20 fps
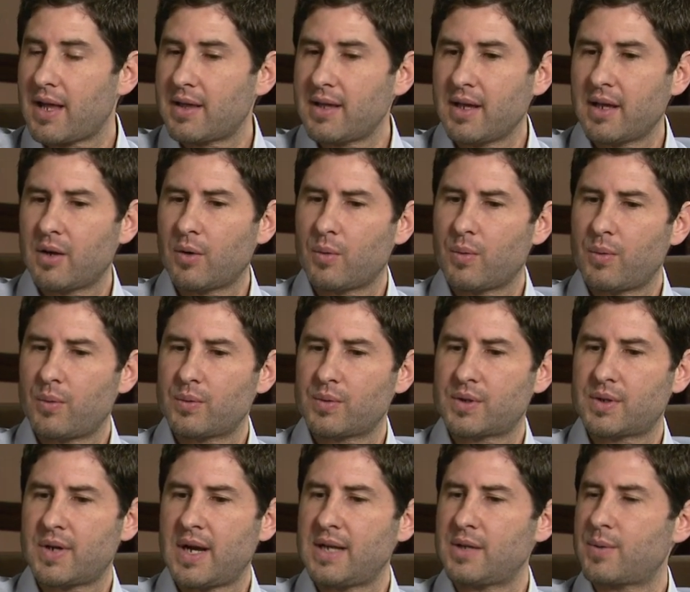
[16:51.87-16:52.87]
I think in a
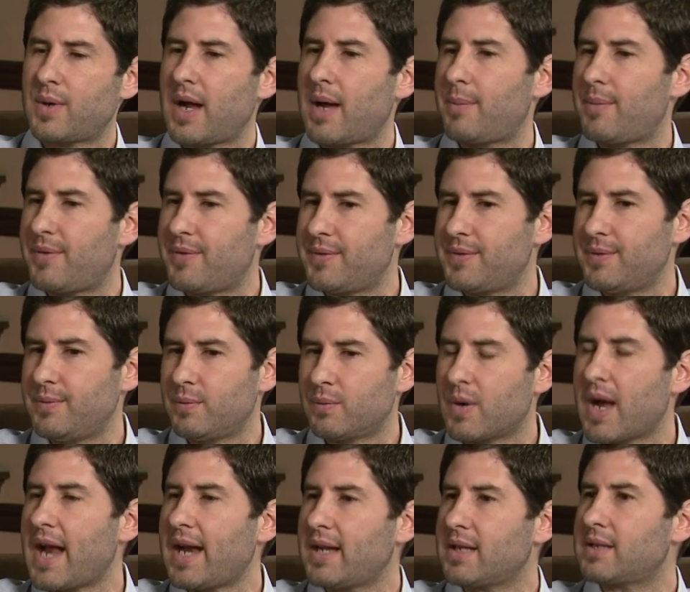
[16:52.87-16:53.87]
strange way I'm
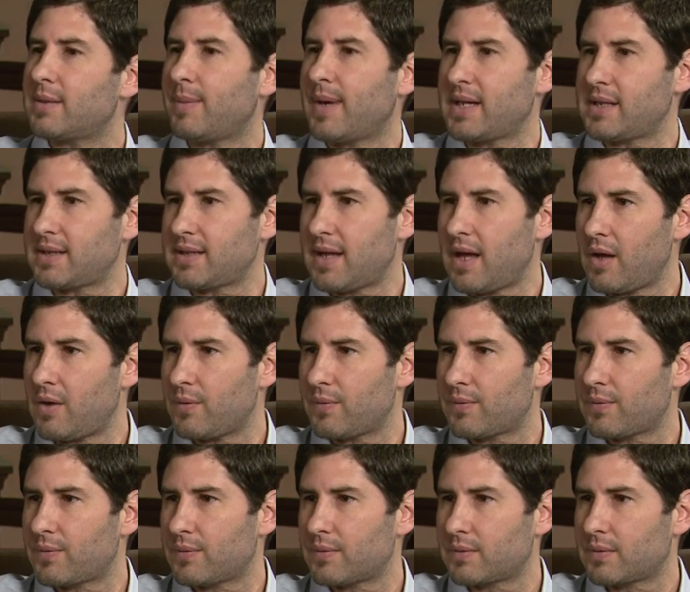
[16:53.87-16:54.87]
writing to myself,
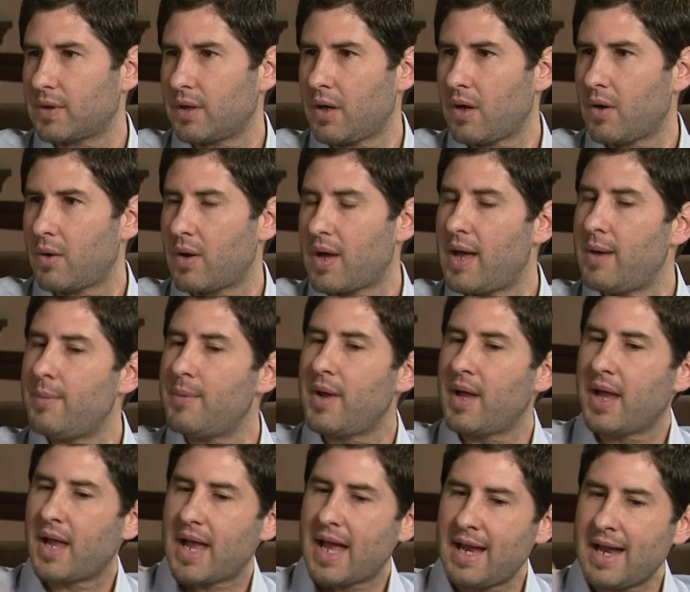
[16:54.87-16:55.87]
you mm -hmm. know. Mm-hmm. And
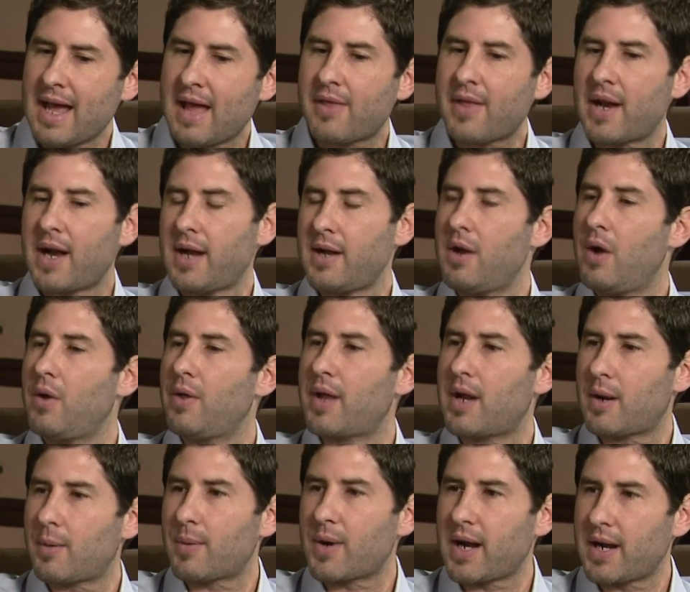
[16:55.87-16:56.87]
and now that I know that
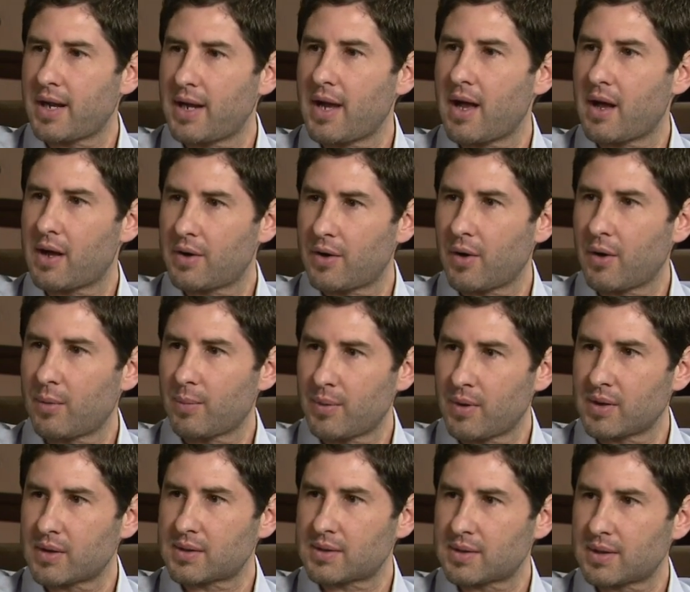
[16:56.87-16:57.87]
I'm writing young adult
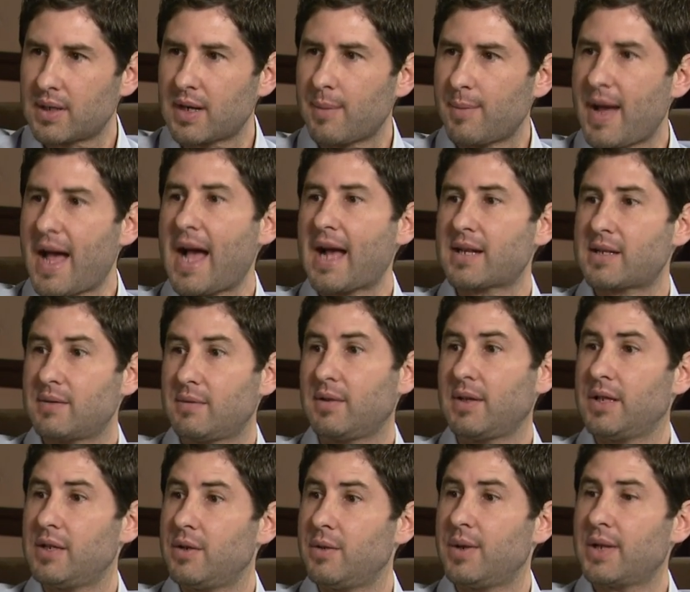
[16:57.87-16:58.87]
books and I'm
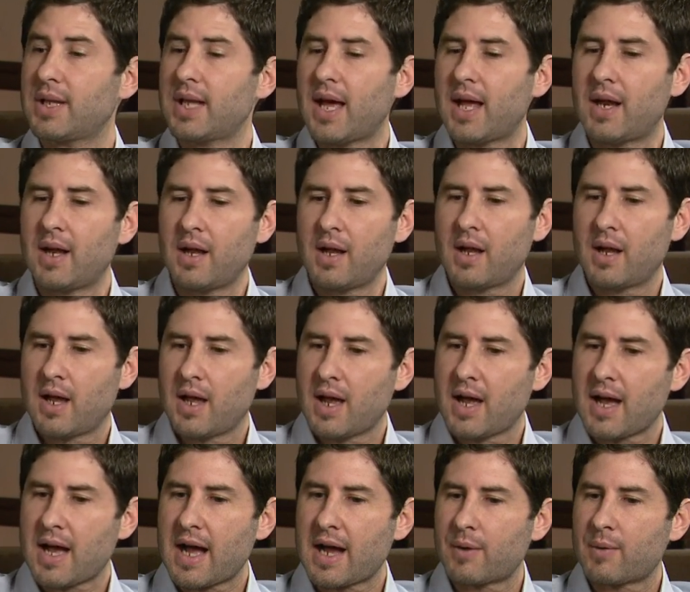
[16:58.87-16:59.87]
actively doing that,
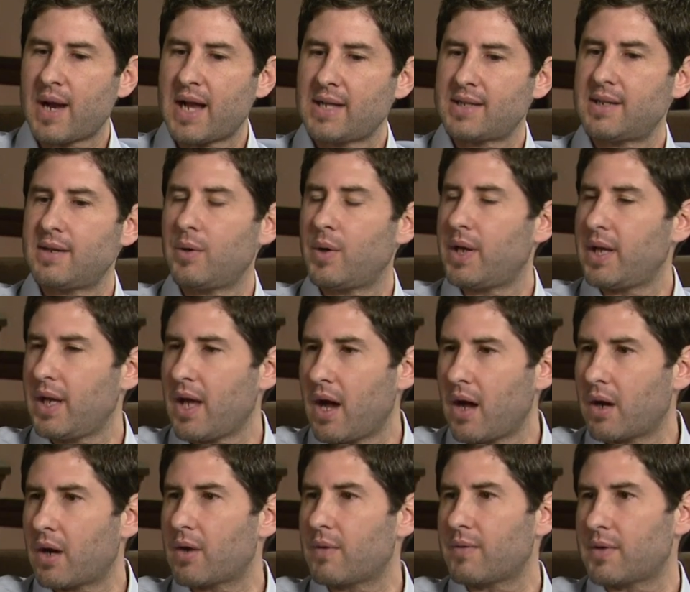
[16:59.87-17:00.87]
I write to a
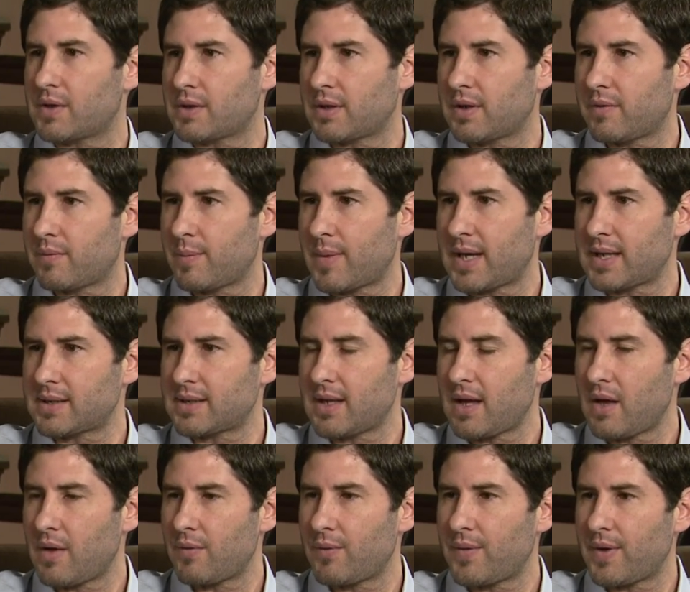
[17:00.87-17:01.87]
younger version of
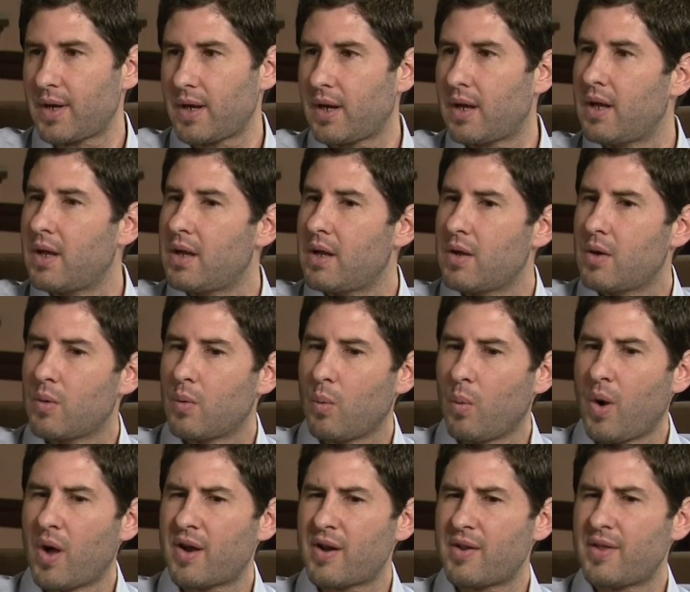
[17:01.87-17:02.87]
myself. And
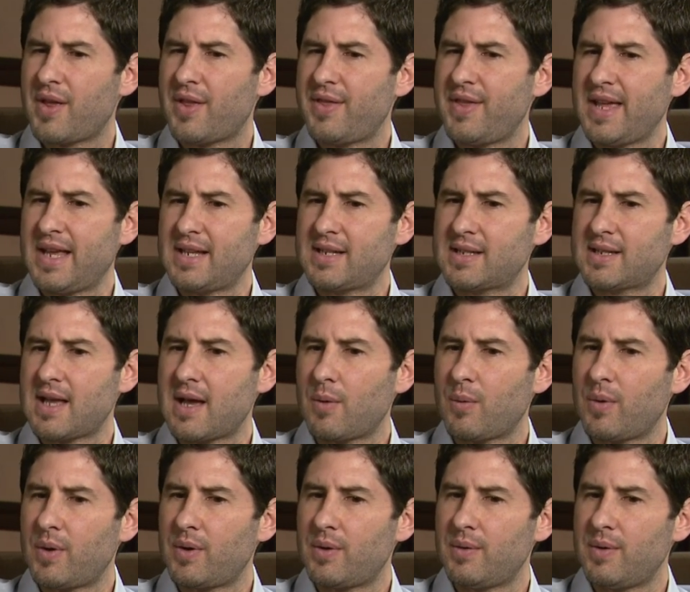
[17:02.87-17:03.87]
what are the things that
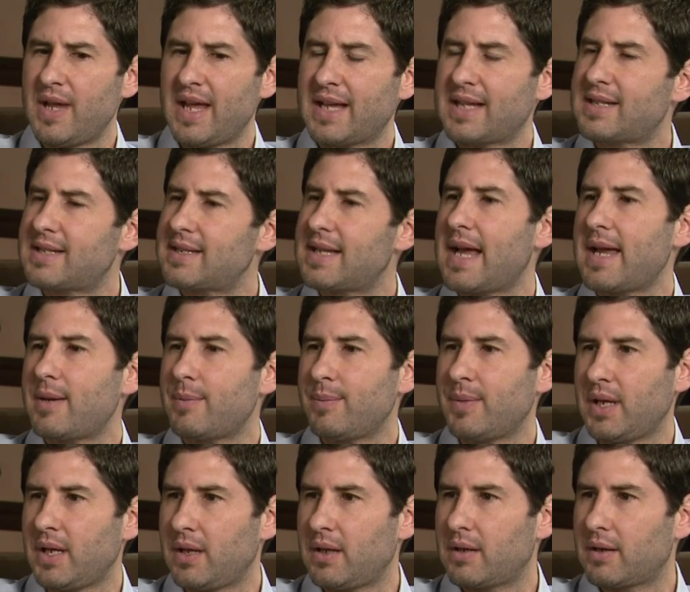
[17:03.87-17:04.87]
would excite
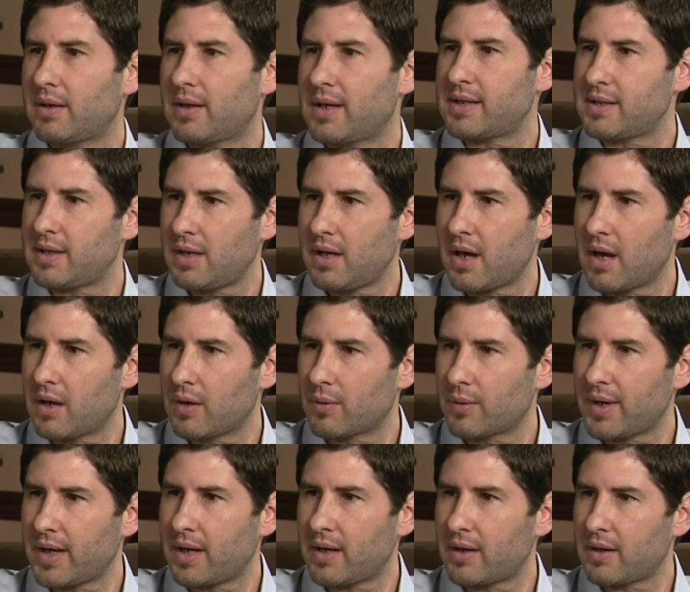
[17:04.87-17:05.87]
me as a young
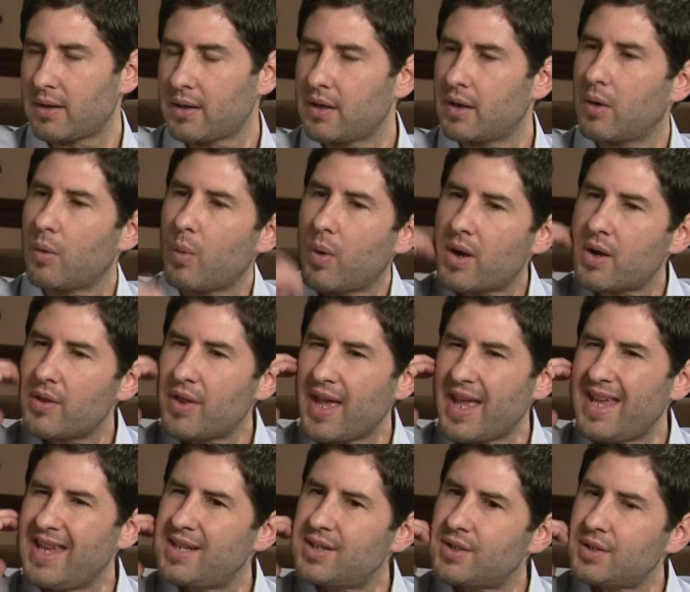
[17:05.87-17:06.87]
reader? You know, what are the
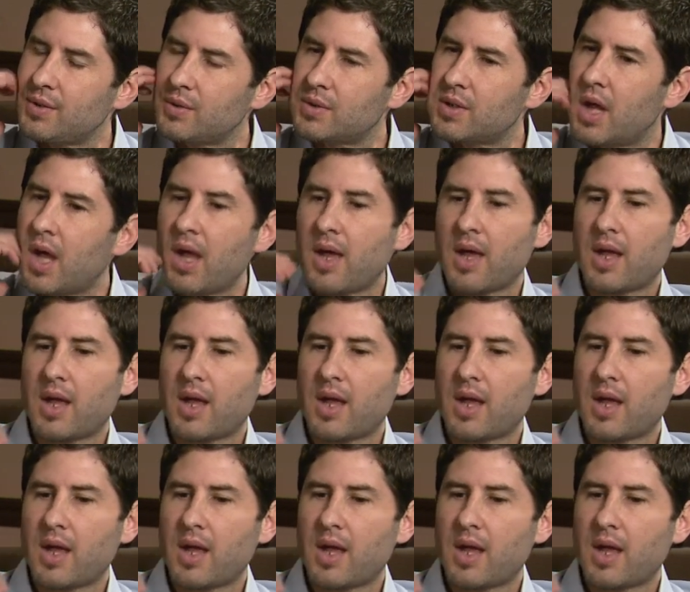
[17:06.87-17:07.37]
issues?